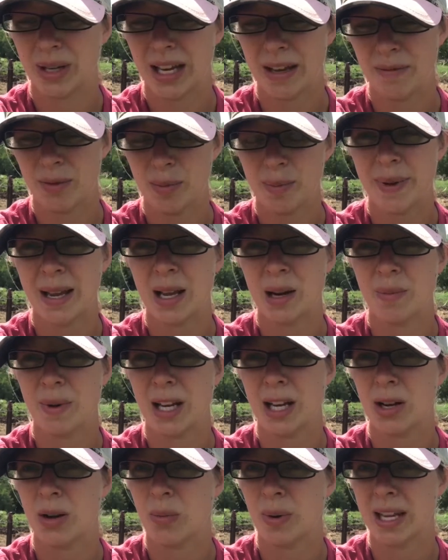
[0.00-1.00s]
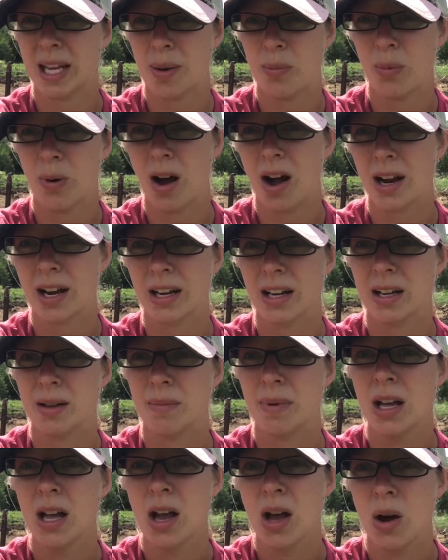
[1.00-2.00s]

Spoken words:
gave him the Banamine and we kept walking him.